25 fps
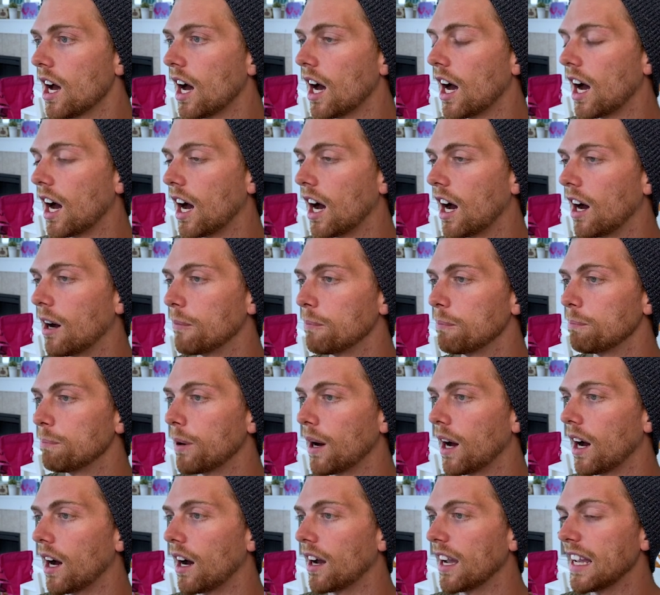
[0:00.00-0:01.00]

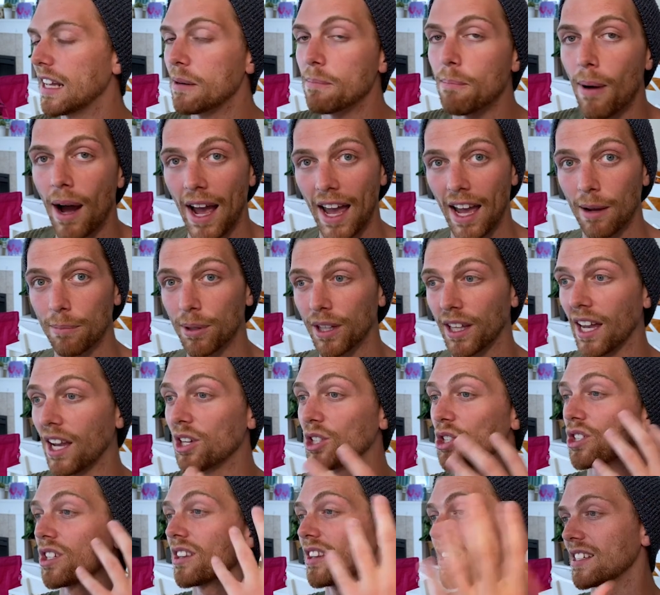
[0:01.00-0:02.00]
But in my
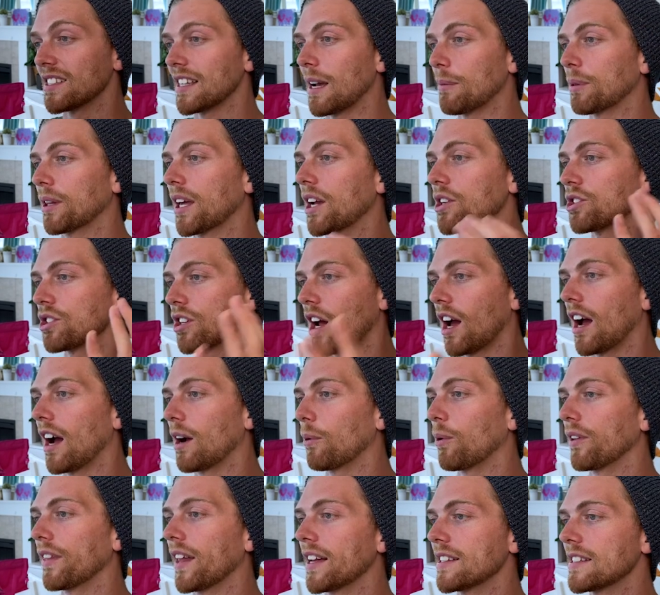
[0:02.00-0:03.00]
application, in this application, I
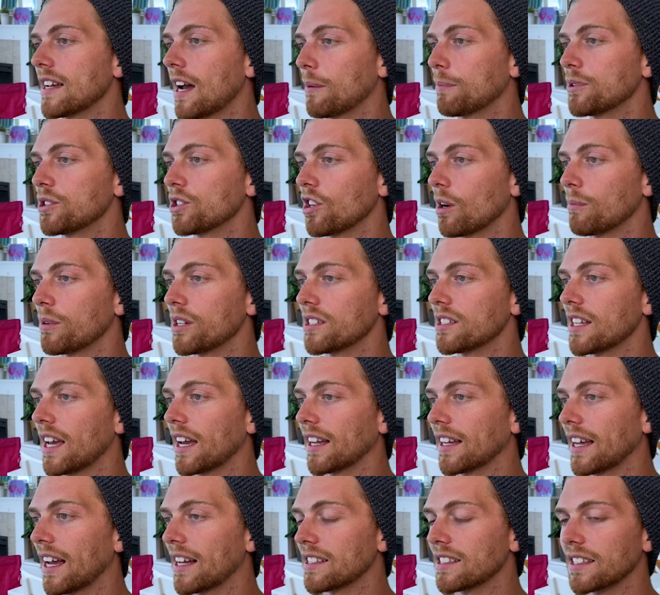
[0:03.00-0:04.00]
want that to happen. So I'm gonna
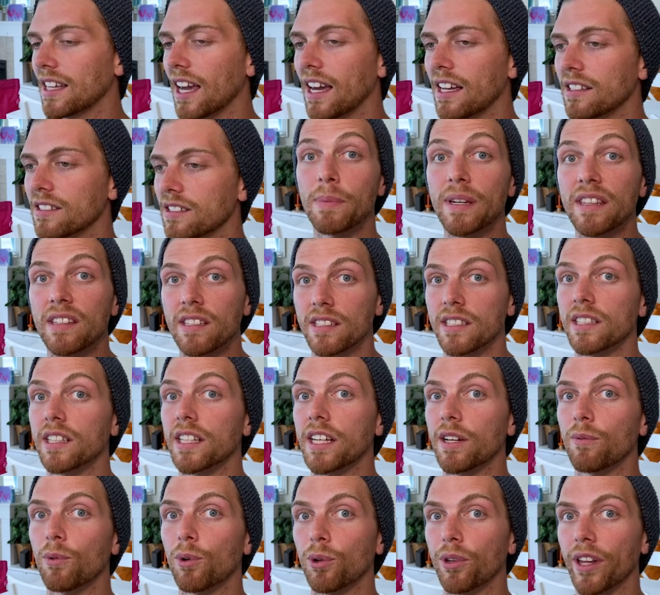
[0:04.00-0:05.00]
set cascade to be the
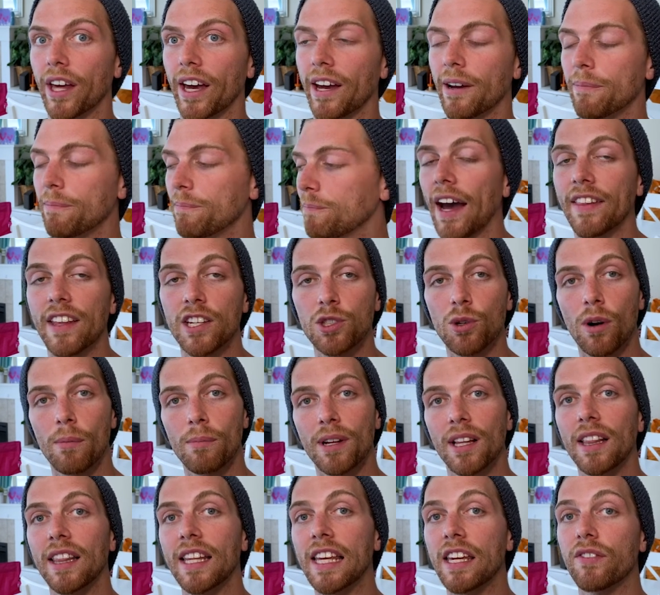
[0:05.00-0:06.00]
delete rule there. And that's where I'm
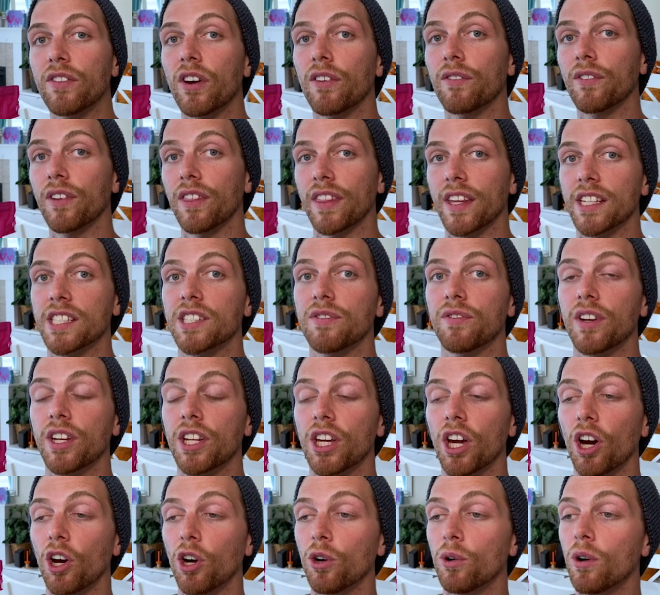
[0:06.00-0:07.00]
gonna leave it for this
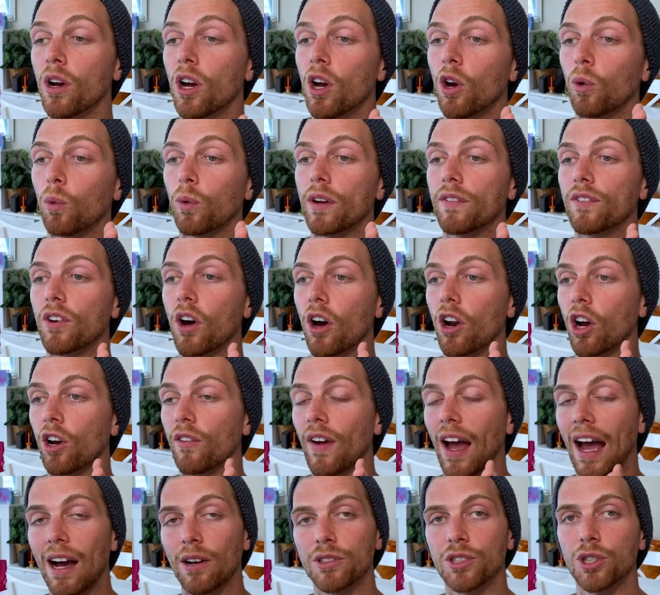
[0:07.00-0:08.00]
video. We've gone
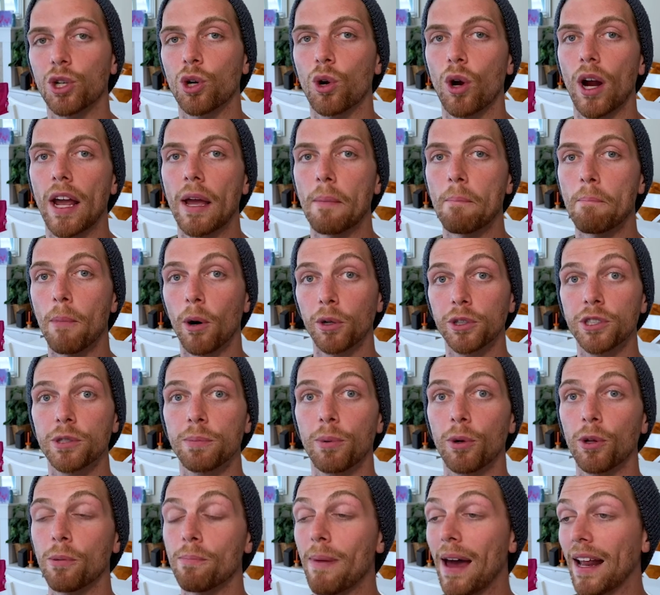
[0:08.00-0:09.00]
over how to create
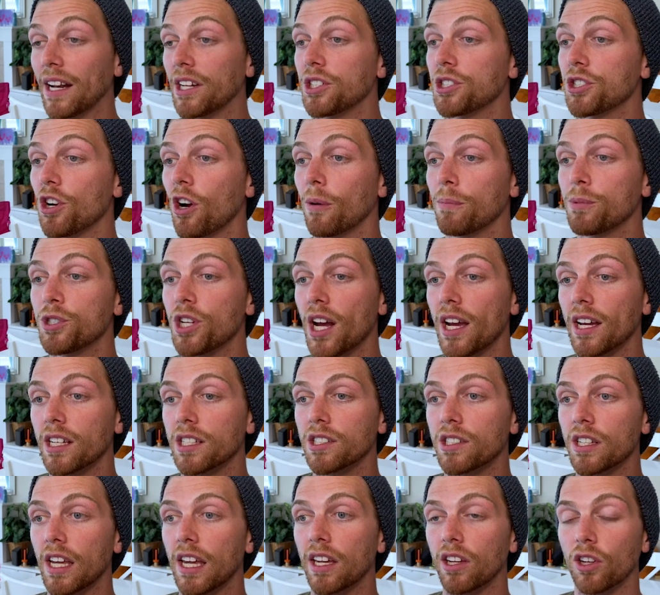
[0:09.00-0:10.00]
multiple managed
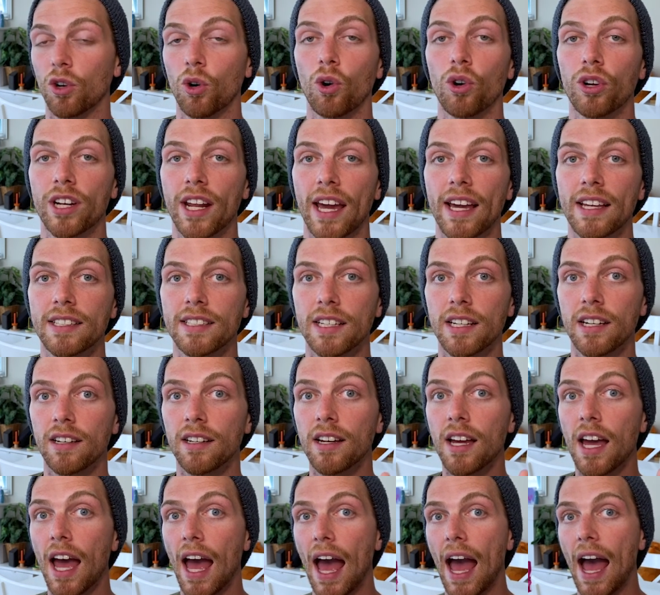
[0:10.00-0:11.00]
objects in core data
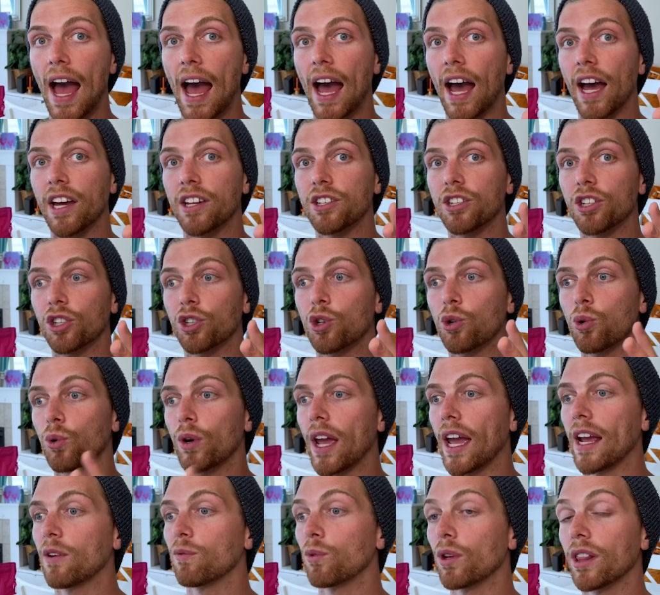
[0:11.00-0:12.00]
and
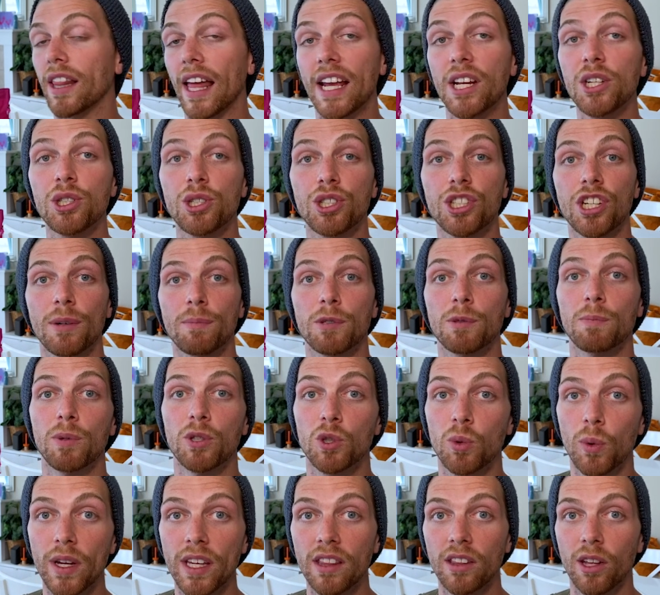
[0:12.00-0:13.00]
create relationships
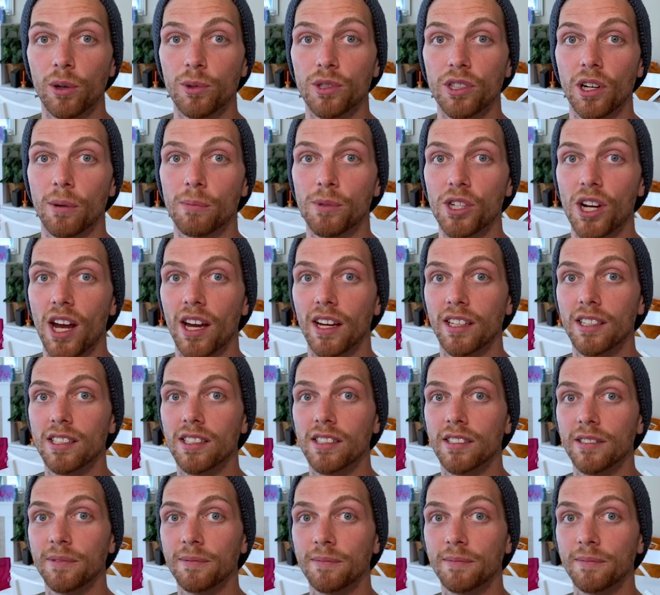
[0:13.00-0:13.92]
between those objects.